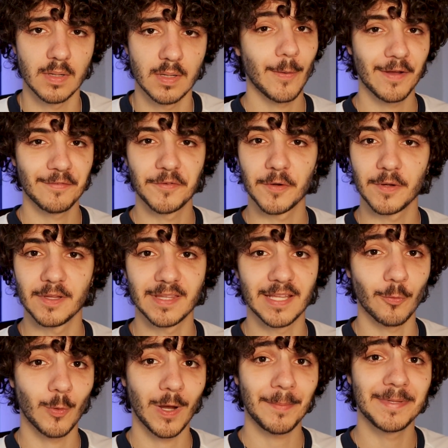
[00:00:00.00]
However, the
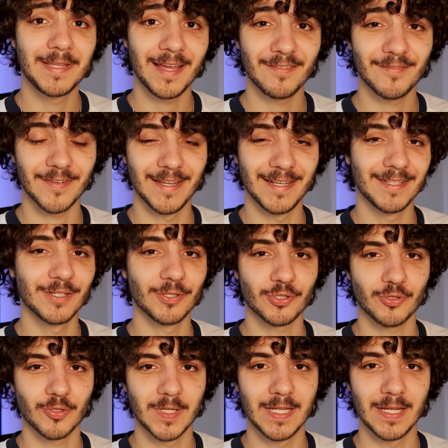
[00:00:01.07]
web dev
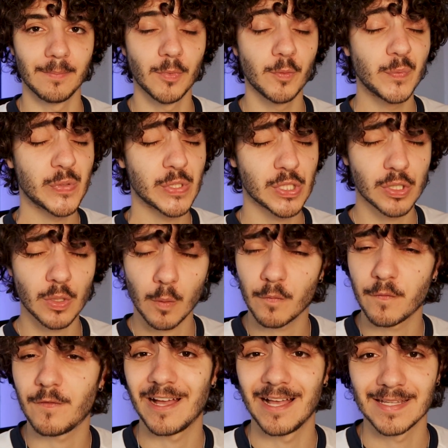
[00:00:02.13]
industry moves so
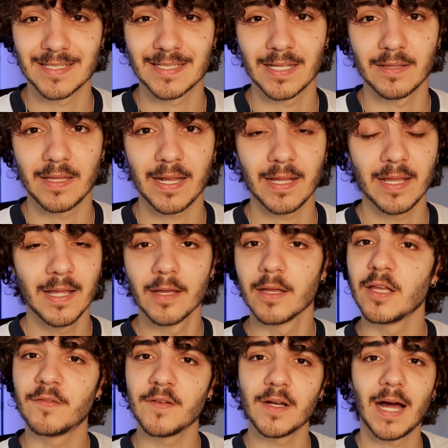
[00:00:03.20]
fast that
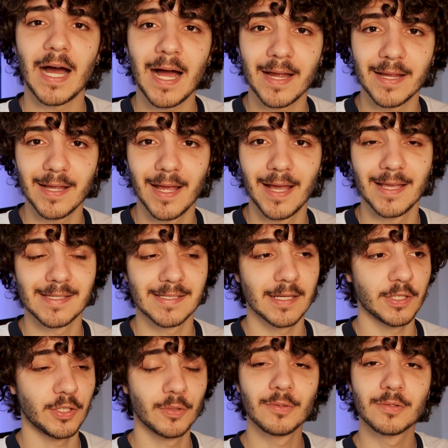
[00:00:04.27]
even I, as a
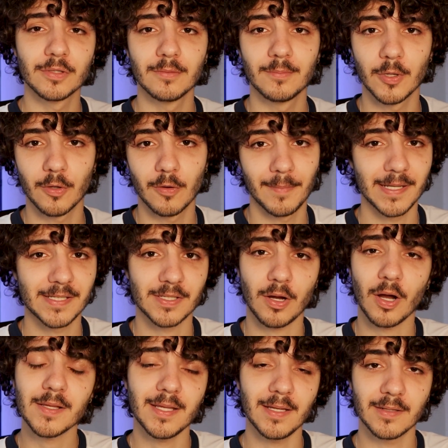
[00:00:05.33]
YouTuber who makes
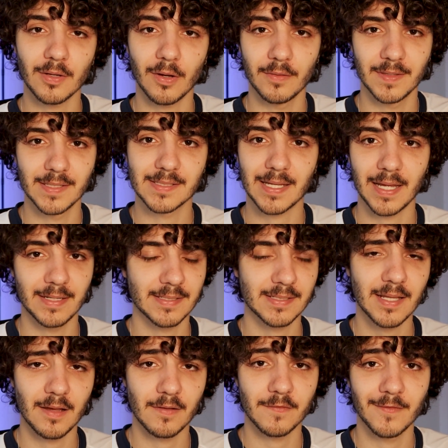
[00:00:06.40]
content on this kind of
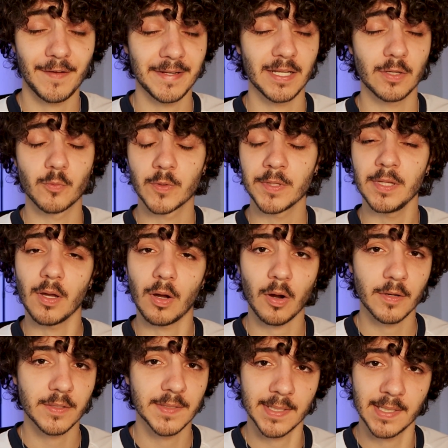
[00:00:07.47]
stuff, find it really
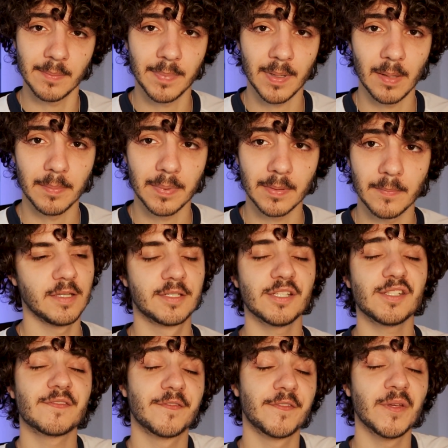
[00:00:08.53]
hard to keep up. It
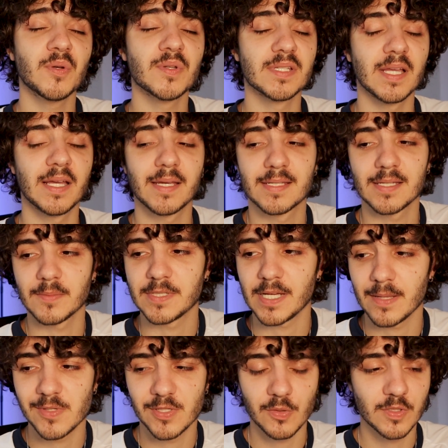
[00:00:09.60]
just feels like
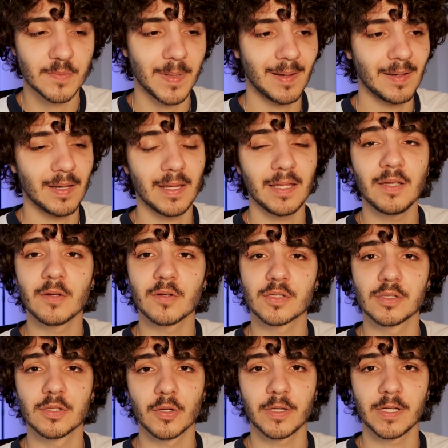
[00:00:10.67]
sometimes you spend years
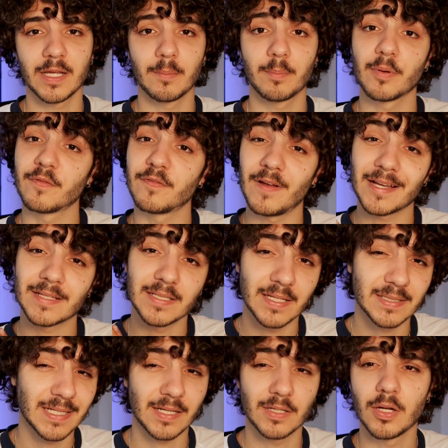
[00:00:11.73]
learning and perfecting a
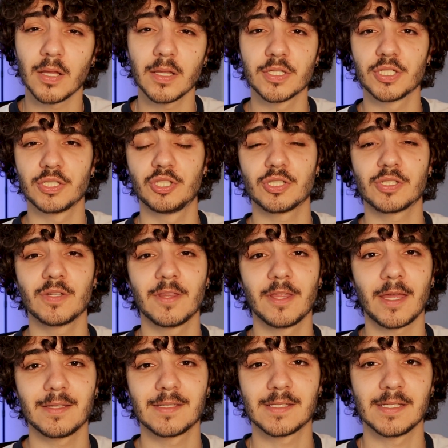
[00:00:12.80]
technology just to
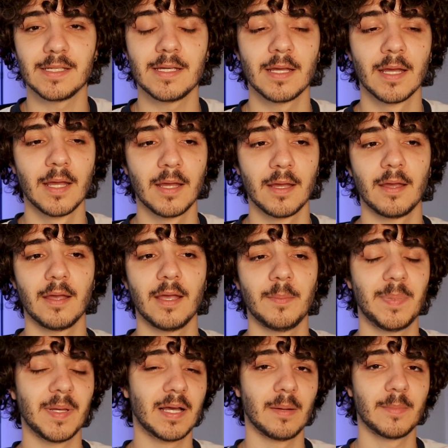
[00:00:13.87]
then see it
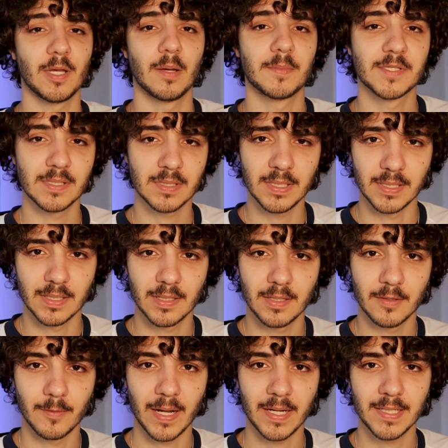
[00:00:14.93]
becoming obsolete,
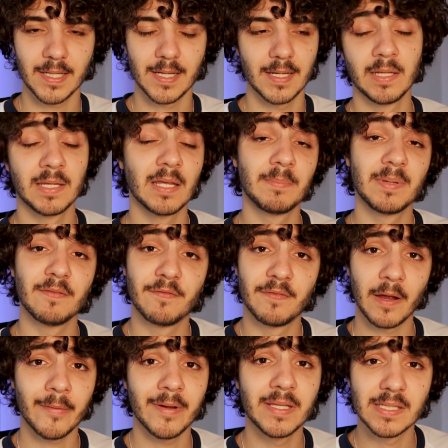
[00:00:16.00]
right? And it can be
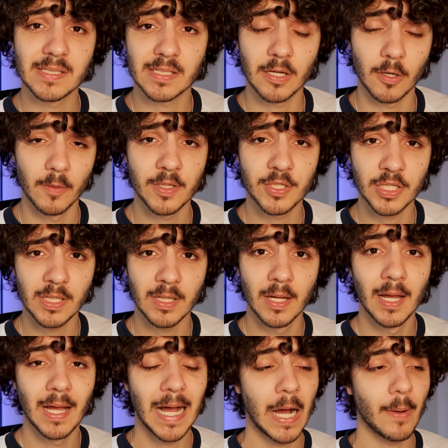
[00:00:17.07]
very discouraging.
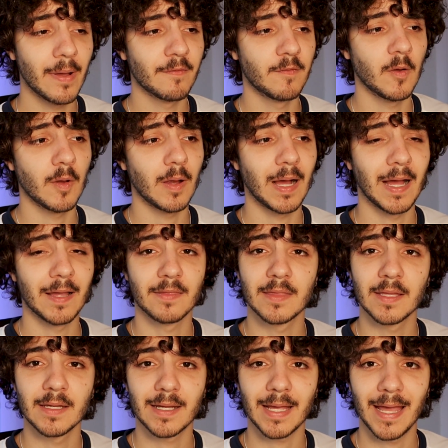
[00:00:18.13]
However, I
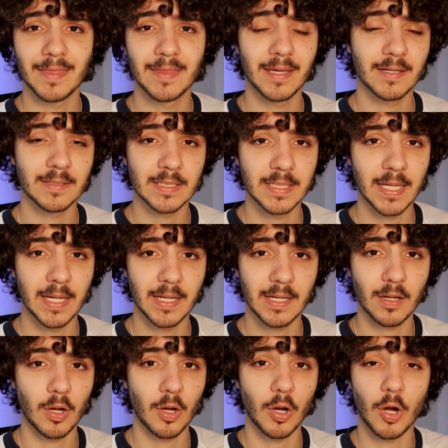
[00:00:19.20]
think at the end of the day,
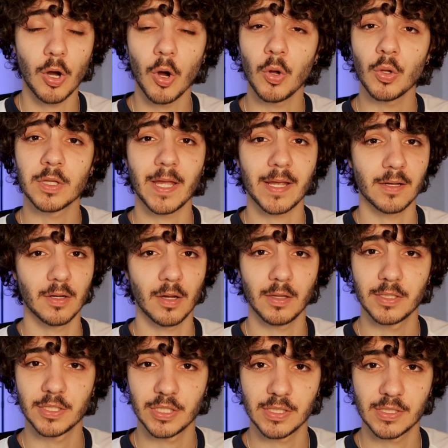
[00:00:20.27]
all
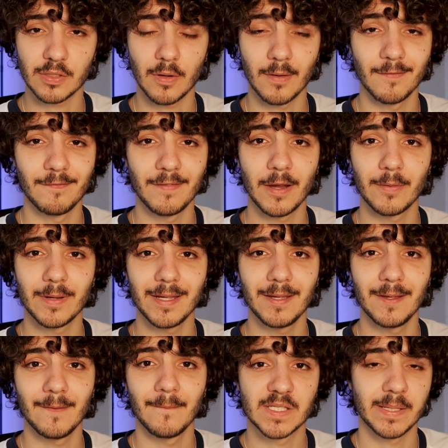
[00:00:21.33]
technologies are
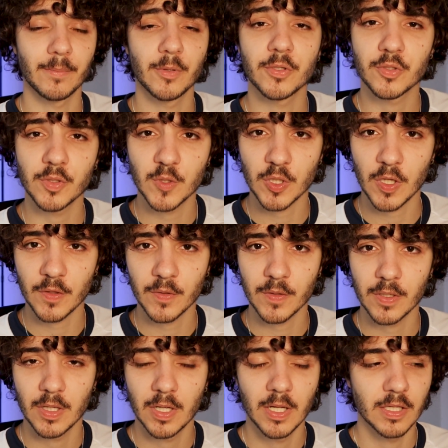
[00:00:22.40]
very similar to each
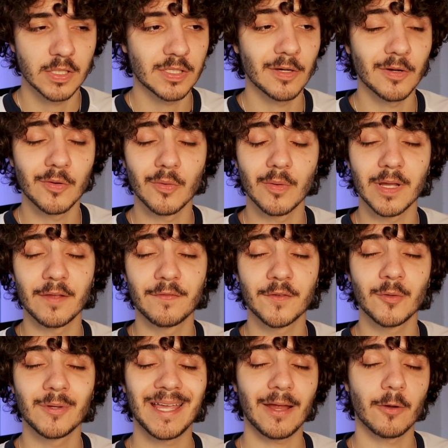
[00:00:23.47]
other. So if
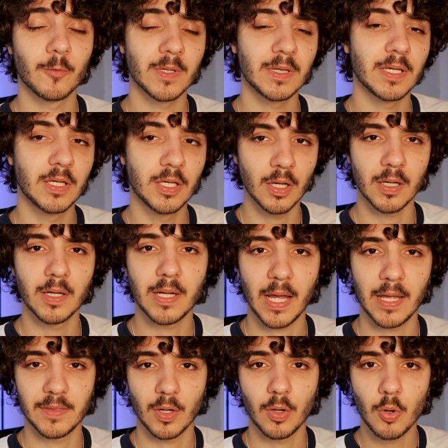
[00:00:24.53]
you get really good
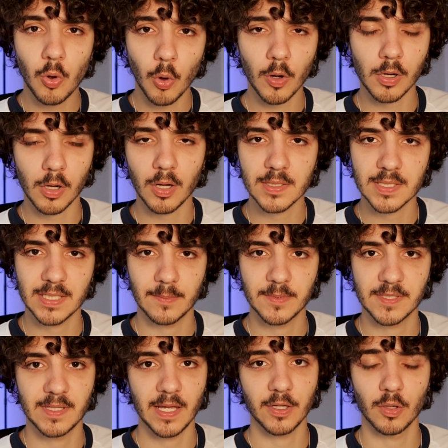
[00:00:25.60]
at the core
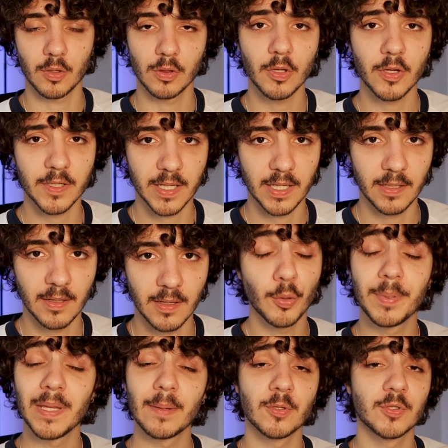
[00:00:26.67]
concepts that you're learning, you'll
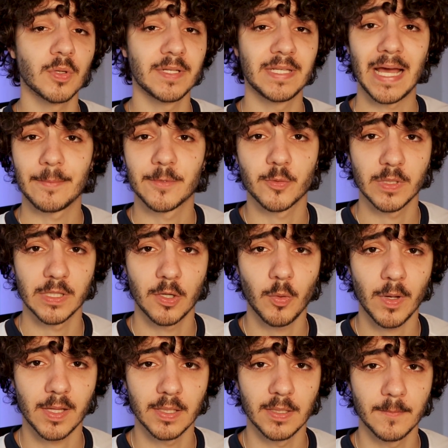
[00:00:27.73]
be able to adapt really
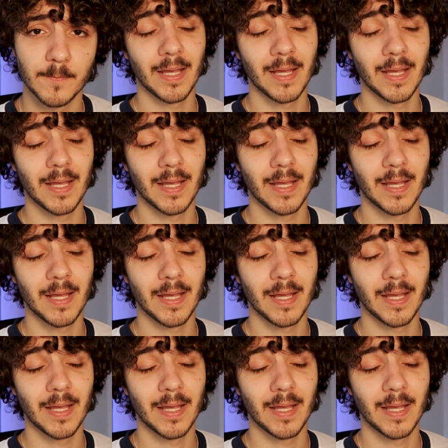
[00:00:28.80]
quickly.